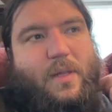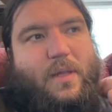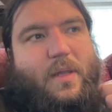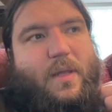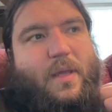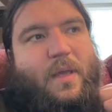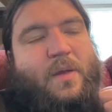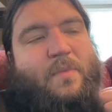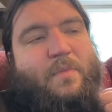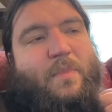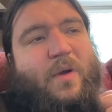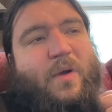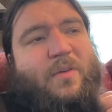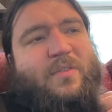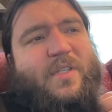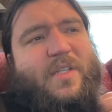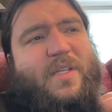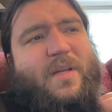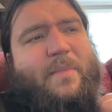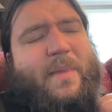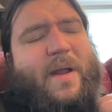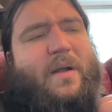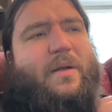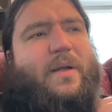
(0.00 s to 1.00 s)
in
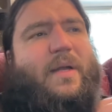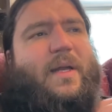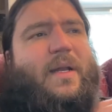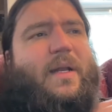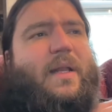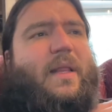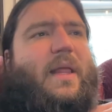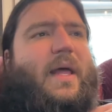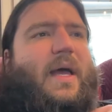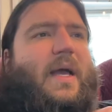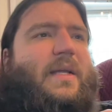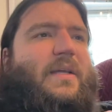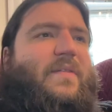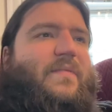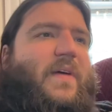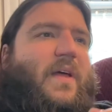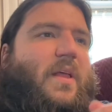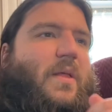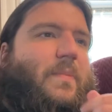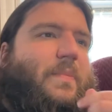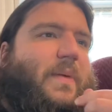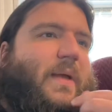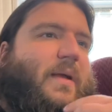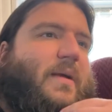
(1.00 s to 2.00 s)
most American-aligned
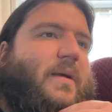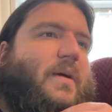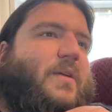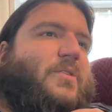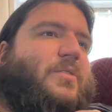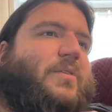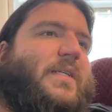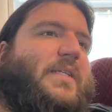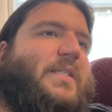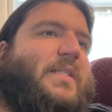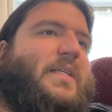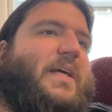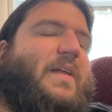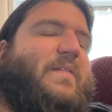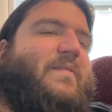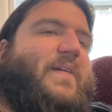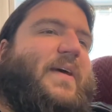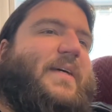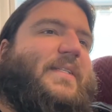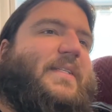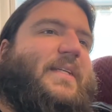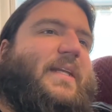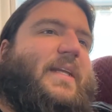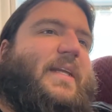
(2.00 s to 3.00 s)
developing countries had
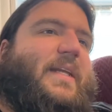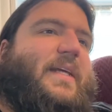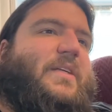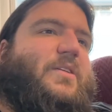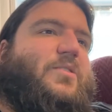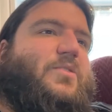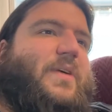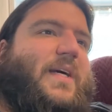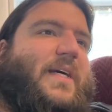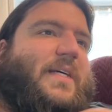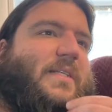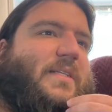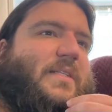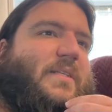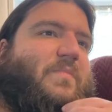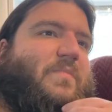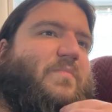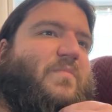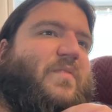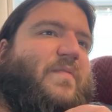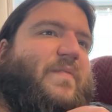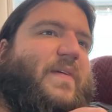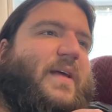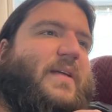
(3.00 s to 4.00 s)
vested interests
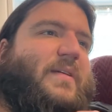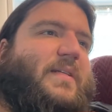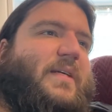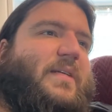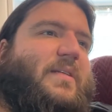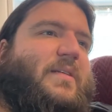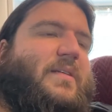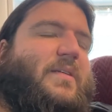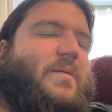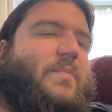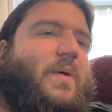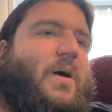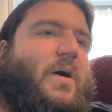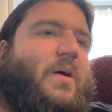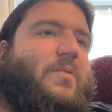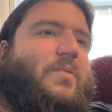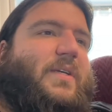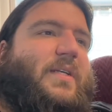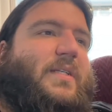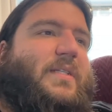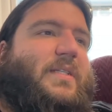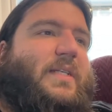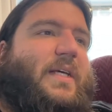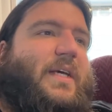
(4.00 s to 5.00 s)
in preventing
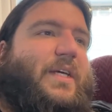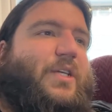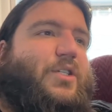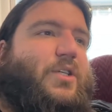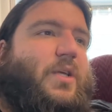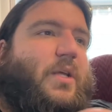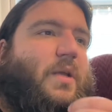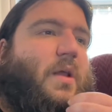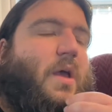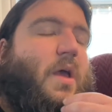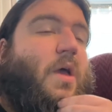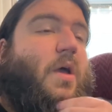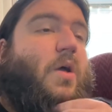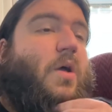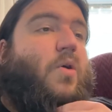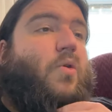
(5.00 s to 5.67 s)
democratization